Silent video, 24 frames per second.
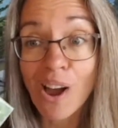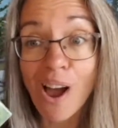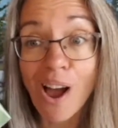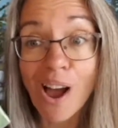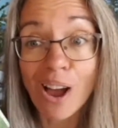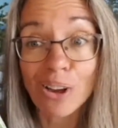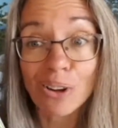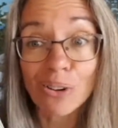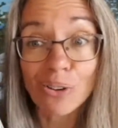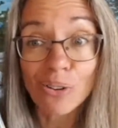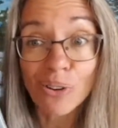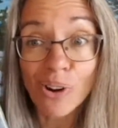
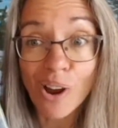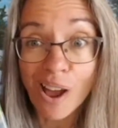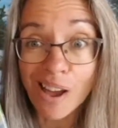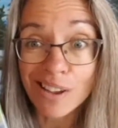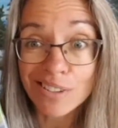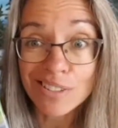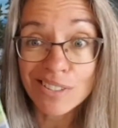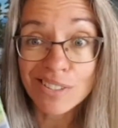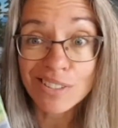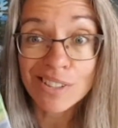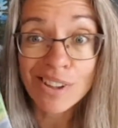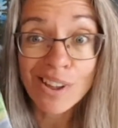
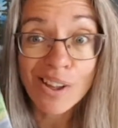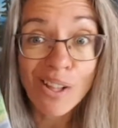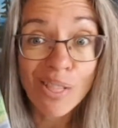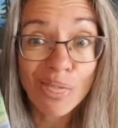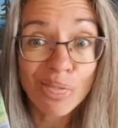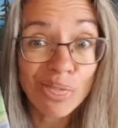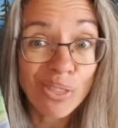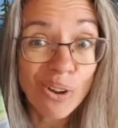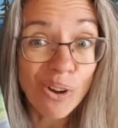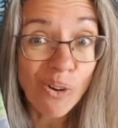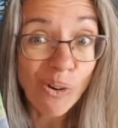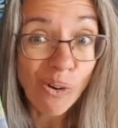across
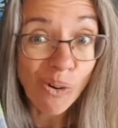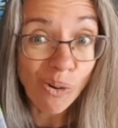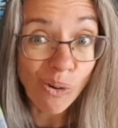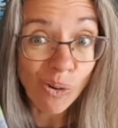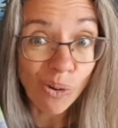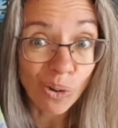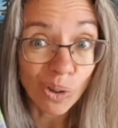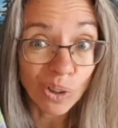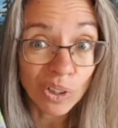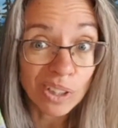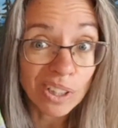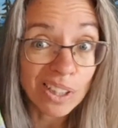the
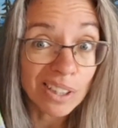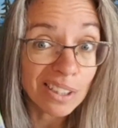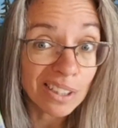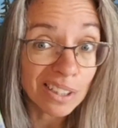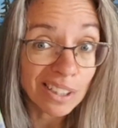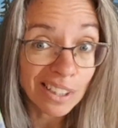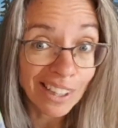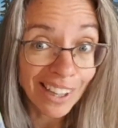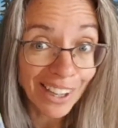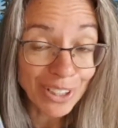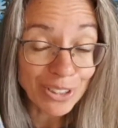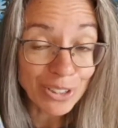whole
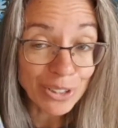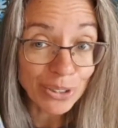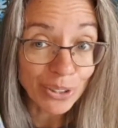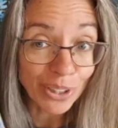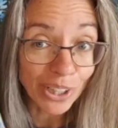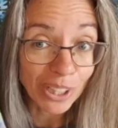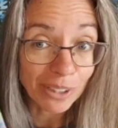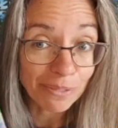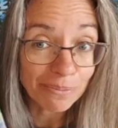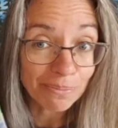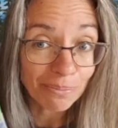country.